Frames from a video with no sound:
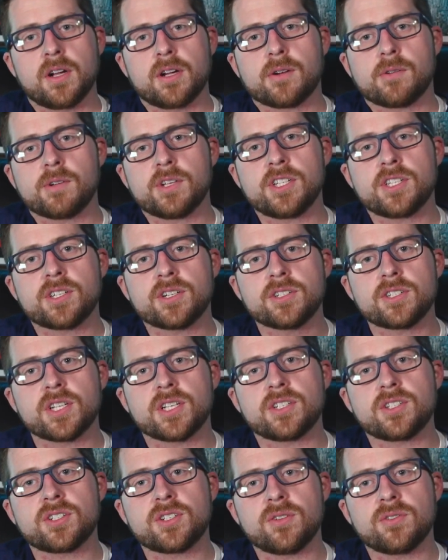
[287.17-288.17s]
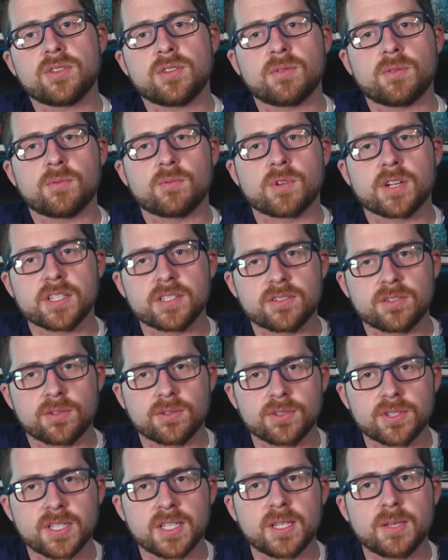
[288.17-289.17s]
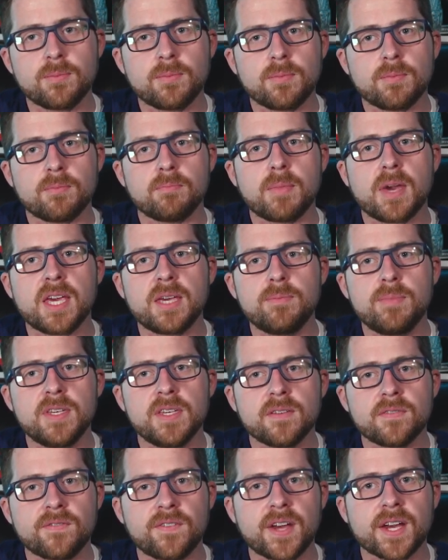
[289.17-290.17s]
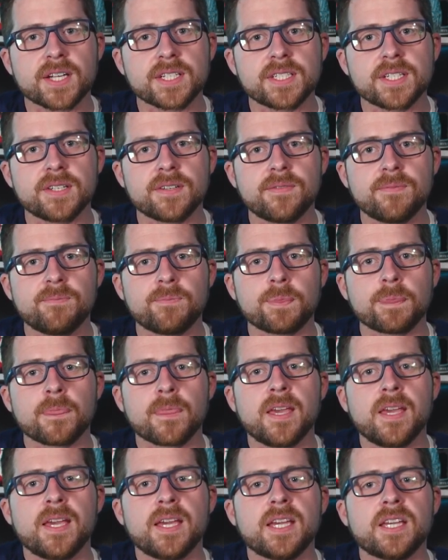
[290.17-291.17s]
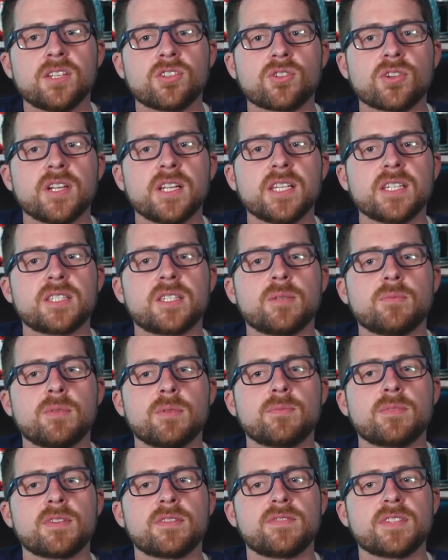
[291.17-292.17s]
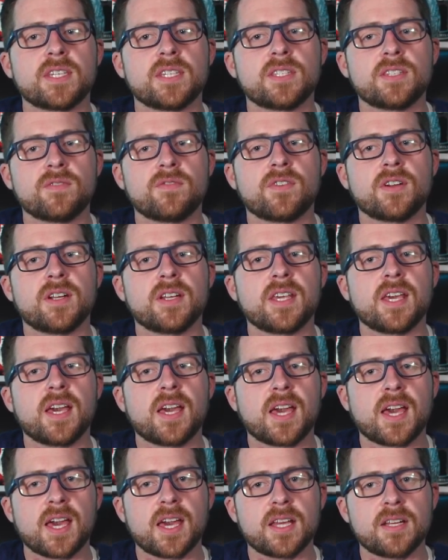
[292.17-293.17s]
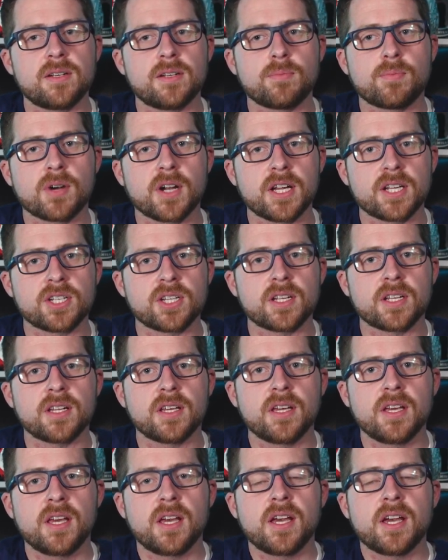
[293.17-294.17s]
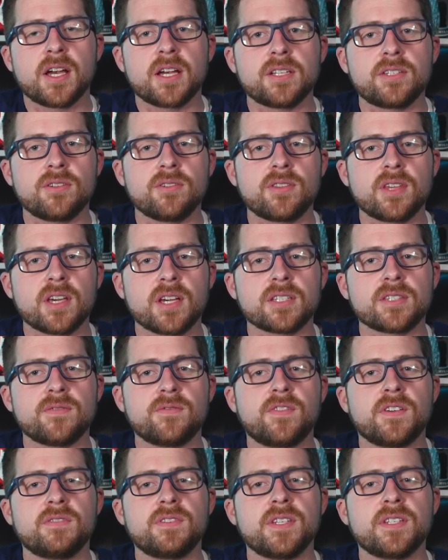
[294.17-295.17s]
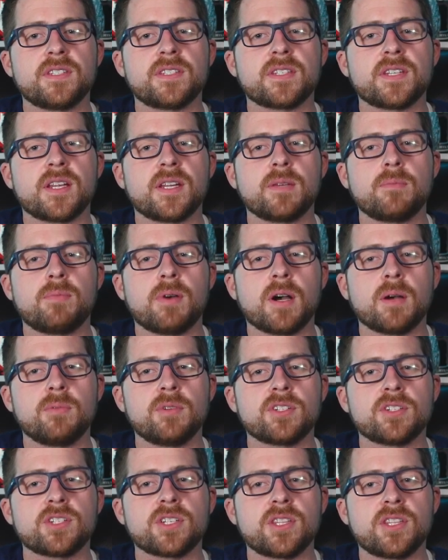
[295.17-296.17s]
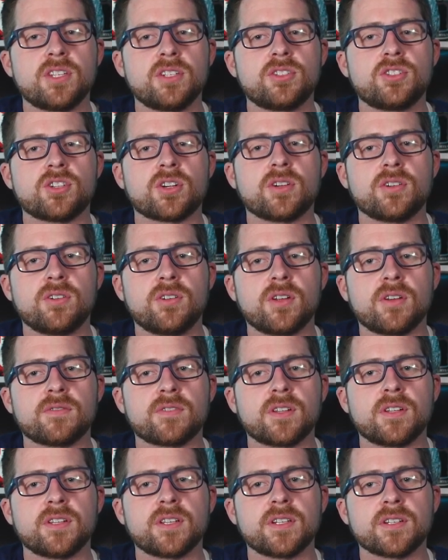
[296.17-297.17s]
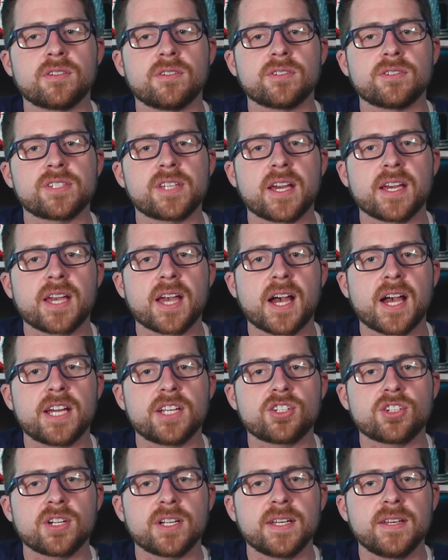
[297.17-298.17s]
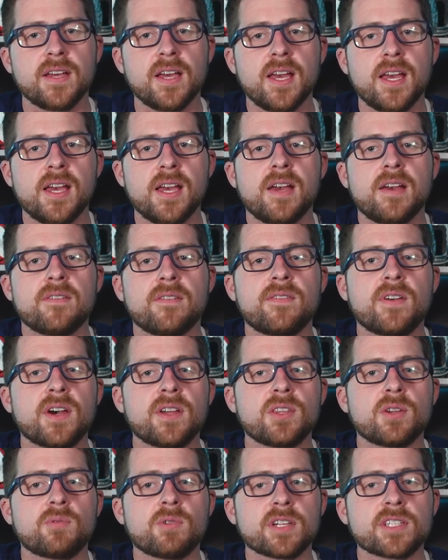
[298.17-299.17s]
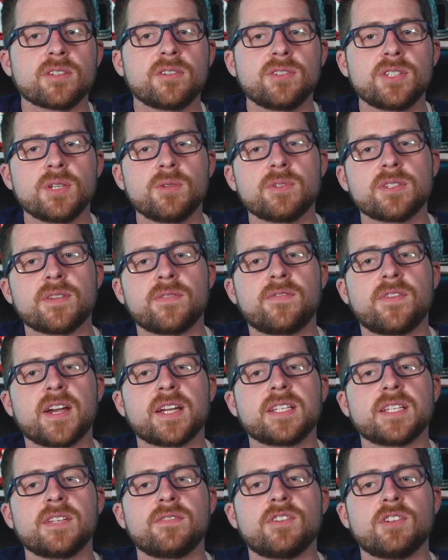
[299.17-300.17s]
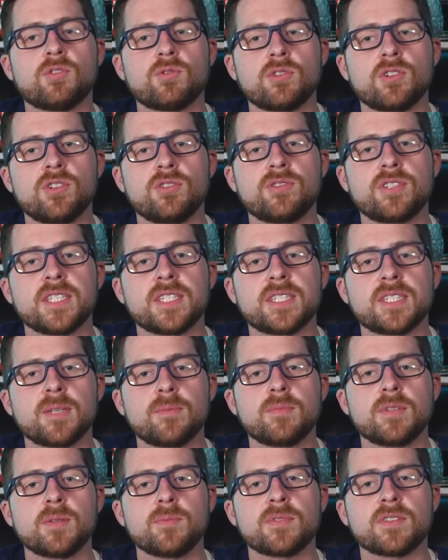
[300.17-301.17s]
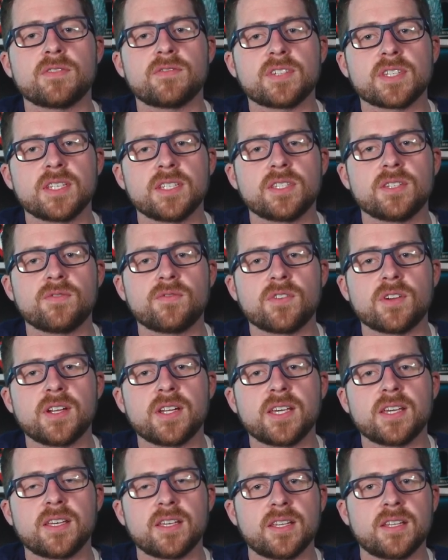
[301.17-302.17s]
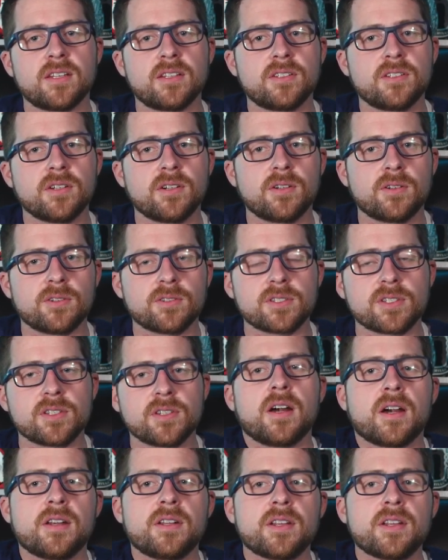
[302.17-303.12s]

Research has shown that Rexulti may be effective in treating symptoms of schizophrenia and depression, a 2015 study published in the Journal of Clinical Psychiatry found that Rexulti was effective in reducing symptoms of schizophrenia in adults.